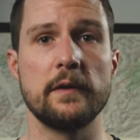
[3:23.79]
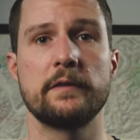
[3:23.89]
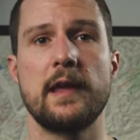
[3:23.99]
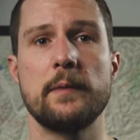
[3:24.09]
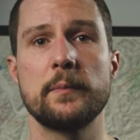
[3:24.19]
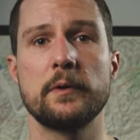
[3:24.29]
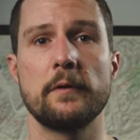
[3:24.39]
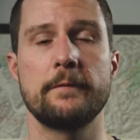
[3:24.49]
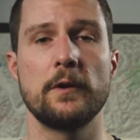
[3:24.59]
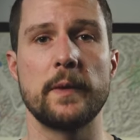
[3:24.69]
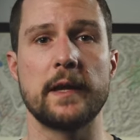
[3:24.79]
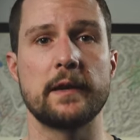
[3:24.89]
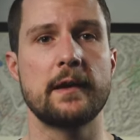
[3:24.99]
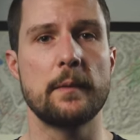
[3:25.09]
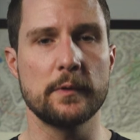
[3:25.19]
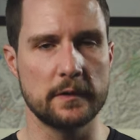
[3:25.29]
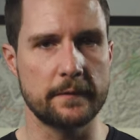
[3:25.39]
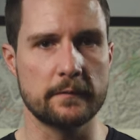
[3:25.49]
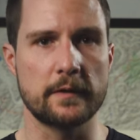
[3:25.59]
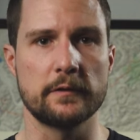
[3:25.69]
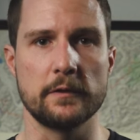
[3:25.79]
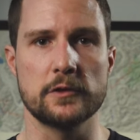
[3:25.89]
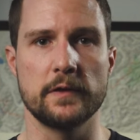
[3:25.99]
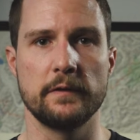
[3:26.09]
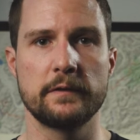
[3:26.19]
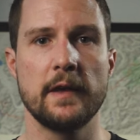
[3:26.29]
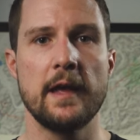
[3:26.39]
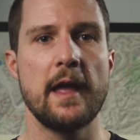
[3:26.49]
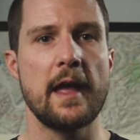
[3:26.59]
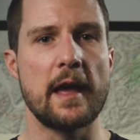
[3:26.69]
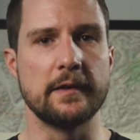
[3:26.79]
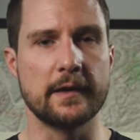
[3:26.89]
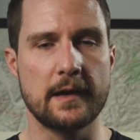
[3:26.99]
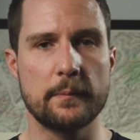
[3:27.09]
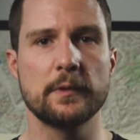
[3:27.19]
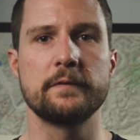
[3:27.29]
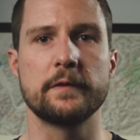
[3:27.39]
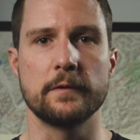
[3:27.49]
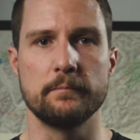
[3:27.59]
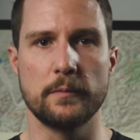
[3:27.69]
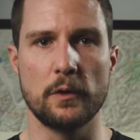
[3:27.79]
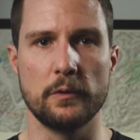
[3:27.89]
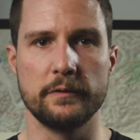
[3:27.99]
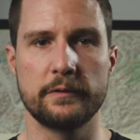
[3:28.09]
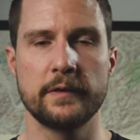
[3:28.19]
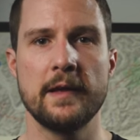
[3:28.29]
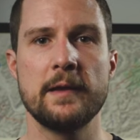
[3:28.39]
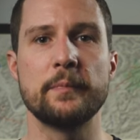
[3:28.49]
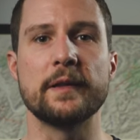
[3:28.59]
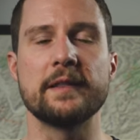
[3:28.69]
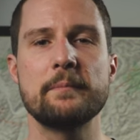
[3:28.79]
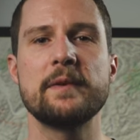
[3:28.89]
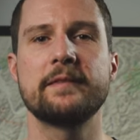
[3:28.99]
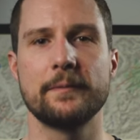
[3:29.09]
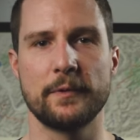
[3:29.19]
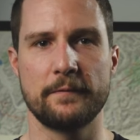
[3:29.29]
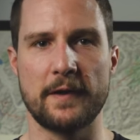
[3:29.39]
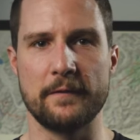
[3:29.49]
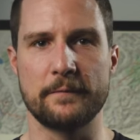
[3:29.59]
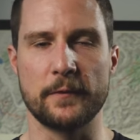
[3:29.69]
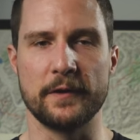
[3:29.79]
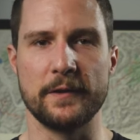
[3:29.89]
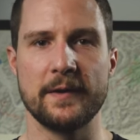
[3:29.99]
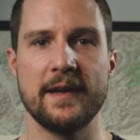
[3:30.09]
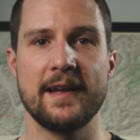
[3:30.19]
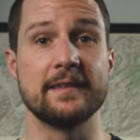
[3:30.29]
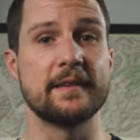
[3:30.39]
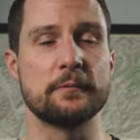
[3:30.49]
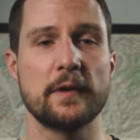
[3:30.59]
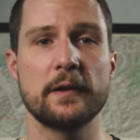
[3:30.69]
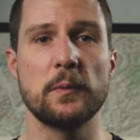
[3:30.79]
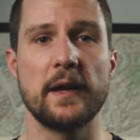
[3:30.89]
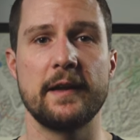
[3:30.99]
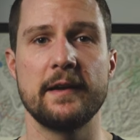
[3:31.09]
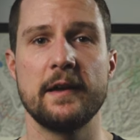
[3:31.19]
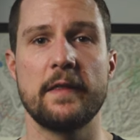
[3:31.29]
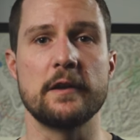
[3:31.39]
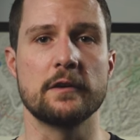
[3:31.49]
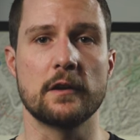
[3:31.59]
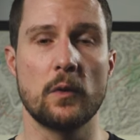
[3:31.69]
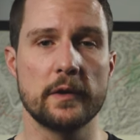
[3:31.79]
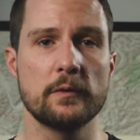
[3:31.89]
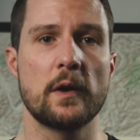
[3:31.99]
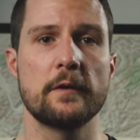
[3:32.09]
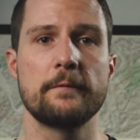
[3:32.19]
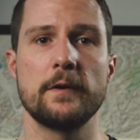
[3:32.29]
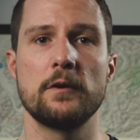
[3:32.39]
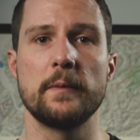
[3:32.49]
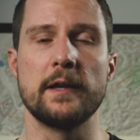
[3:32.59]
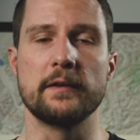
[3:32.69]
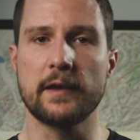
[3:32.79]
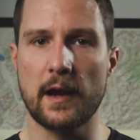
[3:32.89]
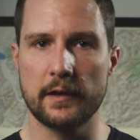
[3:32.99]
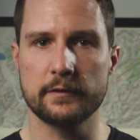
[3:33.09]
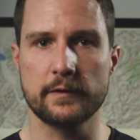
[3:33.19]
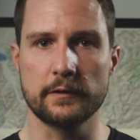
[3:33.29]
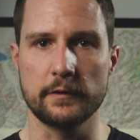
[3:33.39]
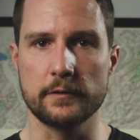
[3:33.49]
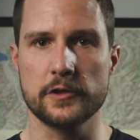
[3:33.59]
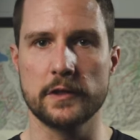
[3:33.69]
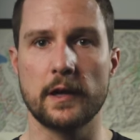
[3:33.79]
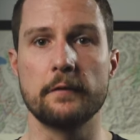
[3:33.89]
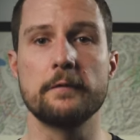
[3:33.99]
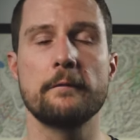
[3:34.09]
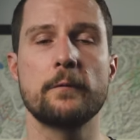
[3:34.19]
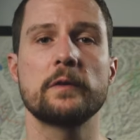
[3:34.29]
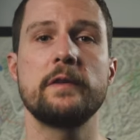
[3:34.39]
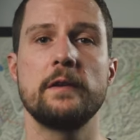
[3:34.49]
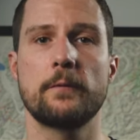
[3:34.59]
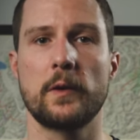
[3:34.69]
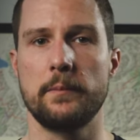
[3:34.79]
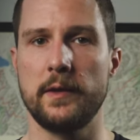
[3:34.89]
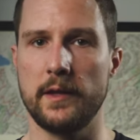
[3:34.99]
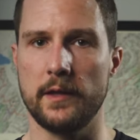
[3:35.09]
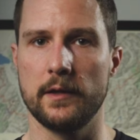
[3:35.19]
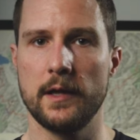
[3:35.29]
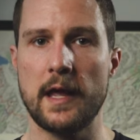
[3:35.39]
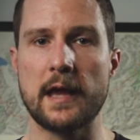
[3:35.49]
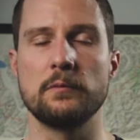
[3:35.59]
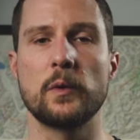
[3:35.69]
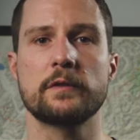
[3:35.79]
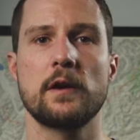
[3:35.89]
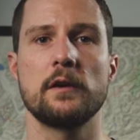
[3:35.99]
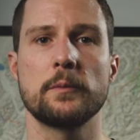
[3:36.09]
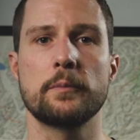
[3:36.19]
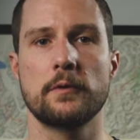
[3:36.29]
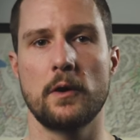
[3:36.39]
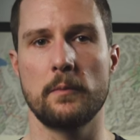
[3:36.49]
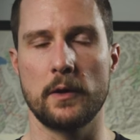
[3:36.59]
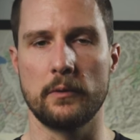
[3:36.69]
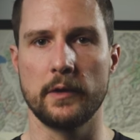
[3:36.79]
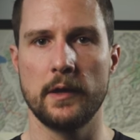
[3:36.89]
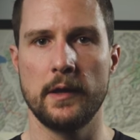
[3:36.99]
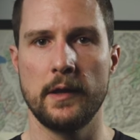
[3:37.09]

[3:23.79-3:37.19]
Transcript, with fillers: is capable of filming at a couple of different resolutions and in a couple of different modes, but let me simplify it for you and say right away that you're going to want to film in its highest resolution of fourteen forty p and in what's called Pro mode,